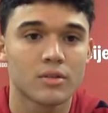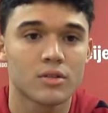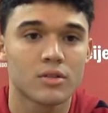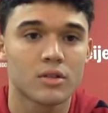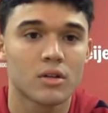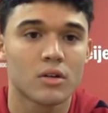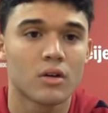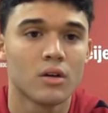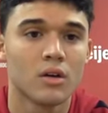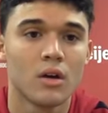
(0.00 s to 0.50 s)

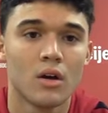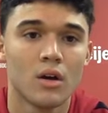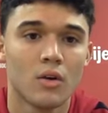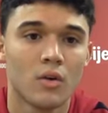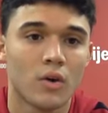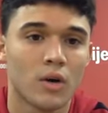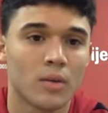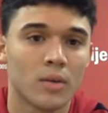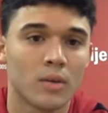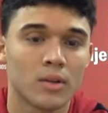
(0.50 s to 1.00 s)
So
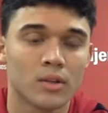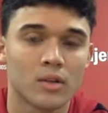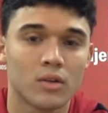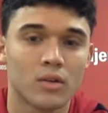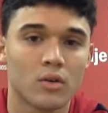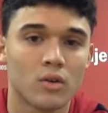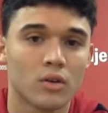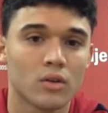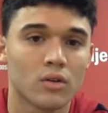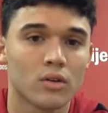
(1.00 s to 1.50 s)
when I'm on the
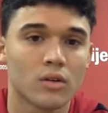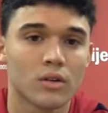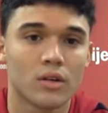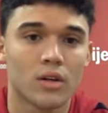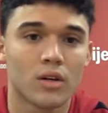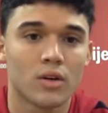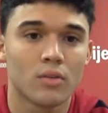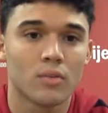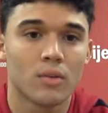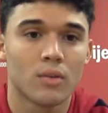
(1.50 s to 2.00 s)
court, you
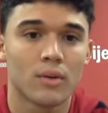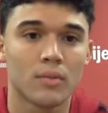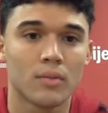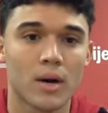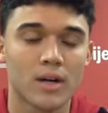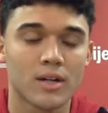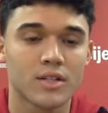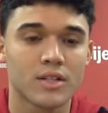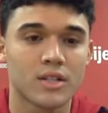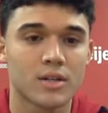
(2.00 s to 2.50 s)
know, it
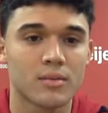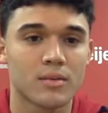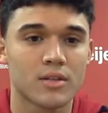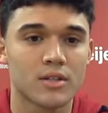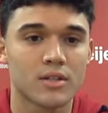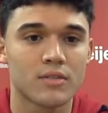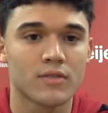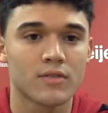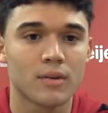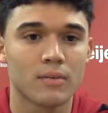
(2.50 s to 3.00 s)
might seem as
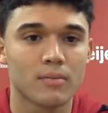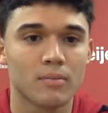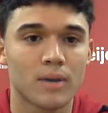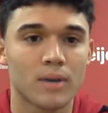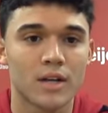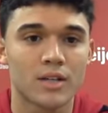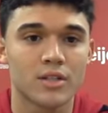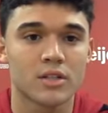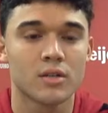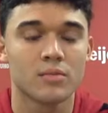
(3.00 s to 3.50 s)
if I'm
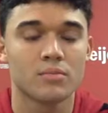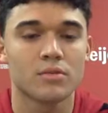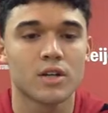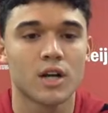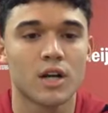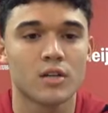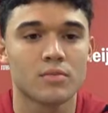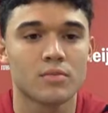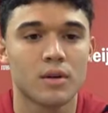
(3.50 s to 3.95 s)
passing up shots,